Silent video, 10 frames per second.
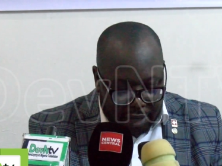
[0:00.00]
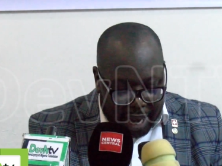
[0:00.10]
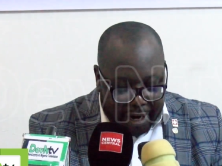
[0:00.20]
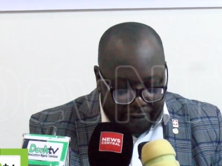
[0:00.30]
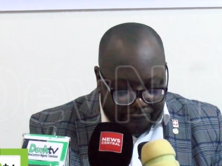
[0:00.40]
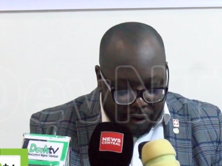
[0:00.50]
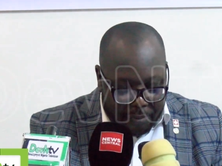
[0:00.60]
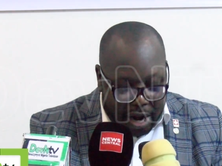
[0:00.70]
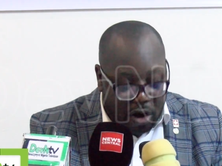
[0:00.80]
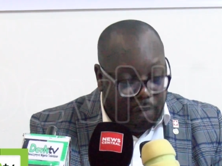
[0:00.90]
and reform
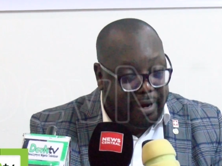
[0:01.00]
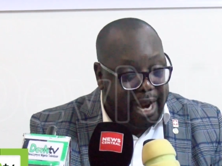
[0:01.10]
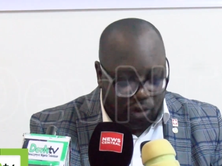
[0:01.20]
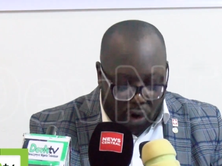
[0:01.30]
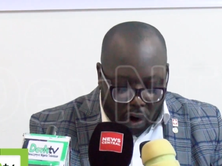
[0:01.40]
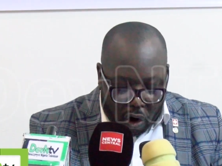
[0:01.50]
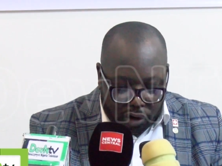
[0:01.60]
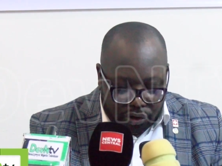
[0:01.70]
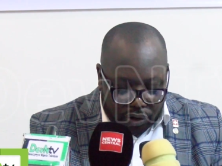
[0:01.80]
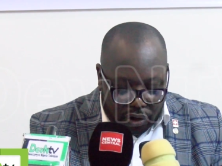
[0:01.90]
and harmonize all
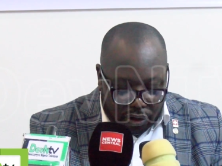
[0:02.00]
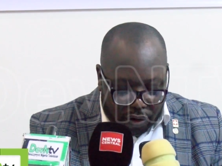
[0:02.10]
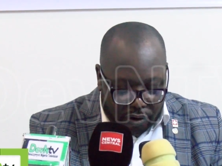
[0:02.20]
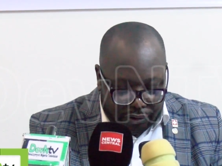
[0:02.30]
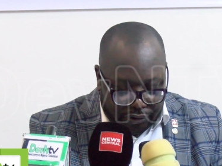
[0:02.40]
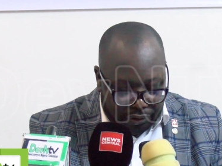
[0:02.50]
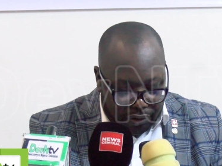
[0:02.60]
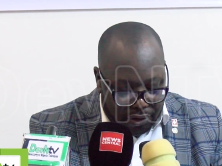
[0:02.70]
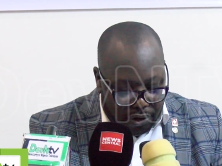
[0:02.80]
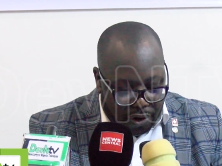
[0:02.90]
drug laws
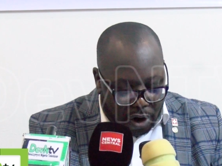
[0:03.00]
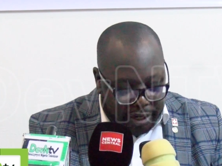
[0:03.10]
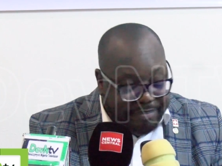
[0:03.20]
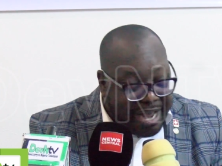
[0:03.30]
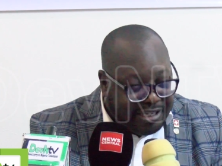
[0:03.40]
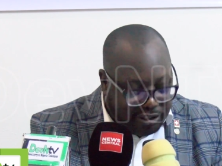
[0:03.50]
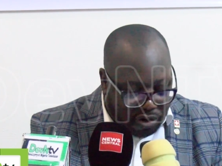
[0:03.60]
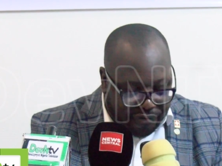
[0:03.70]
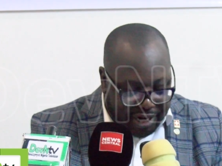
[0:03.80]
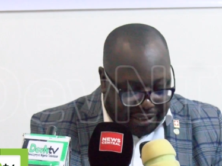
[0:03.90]
on the basis
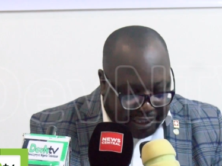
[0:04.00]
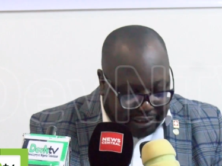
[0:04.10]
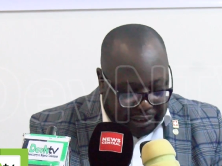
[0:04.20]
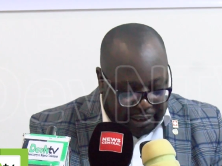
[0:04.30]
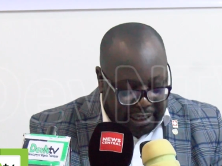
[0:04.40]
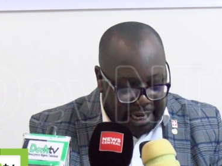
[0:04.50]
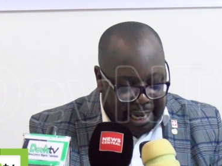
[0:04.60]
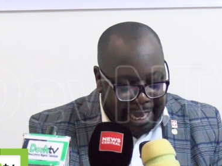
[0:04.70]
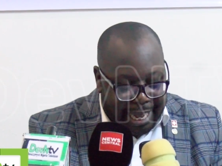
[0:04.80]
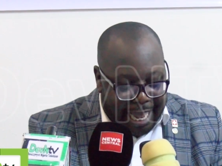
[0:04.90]
of existing
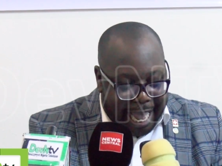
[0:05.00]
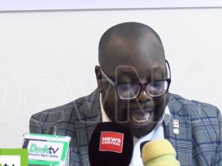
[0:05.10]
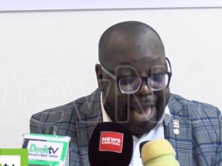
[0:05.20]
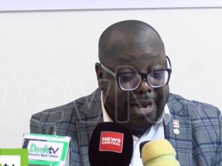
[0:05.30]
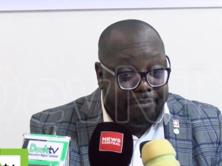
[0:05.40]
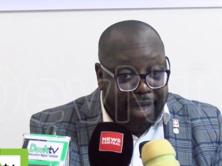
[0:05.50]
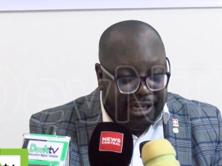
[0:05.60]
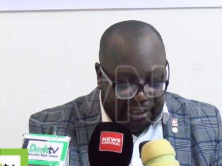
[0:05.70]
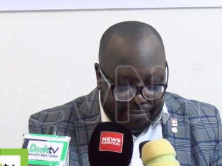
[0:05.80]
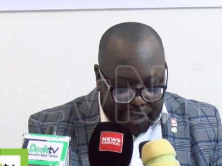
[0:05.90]
and
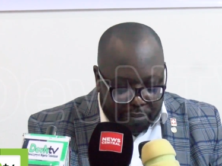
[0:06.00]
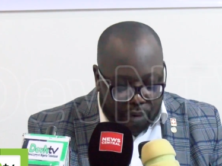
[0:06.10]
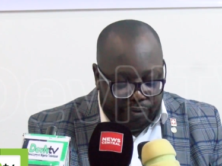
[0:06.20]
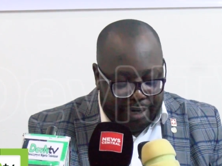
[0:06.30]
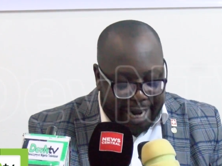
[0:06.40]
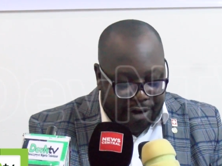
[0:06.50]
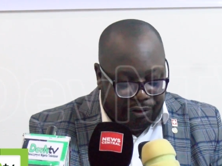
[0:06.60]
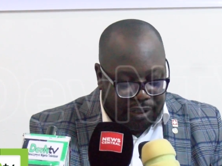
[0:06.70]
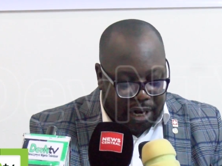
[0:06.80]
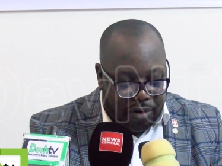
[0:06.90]
emerging minimum
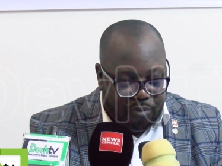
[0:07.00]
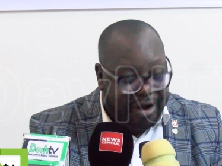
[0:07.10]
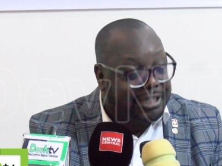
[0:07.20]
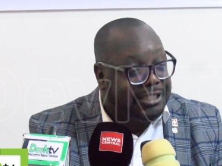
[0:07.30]
health and human rights